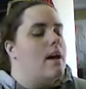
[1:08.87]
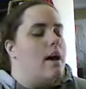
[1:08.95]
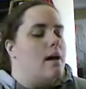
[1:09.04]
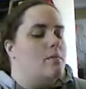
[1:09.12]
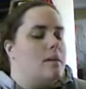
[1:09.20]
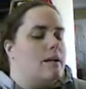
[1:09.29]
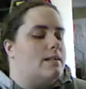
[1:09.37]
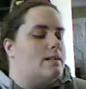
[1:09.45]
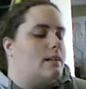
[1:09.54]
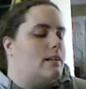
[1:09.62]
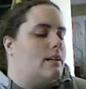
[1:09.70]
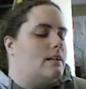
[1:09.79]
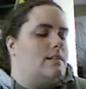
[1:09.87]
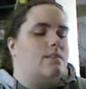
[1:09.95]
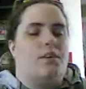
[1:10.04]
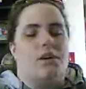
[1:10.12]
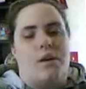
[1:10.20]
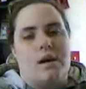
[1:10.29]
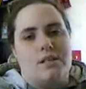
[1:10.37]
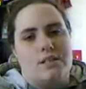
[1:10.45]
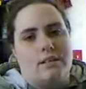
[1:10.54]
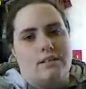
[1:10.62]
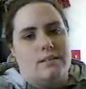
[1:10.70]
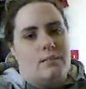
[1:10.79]
And basically it's different
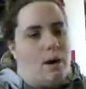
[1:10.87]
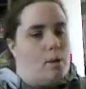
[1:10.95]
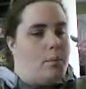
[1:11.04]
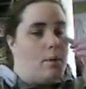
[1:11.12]
questions about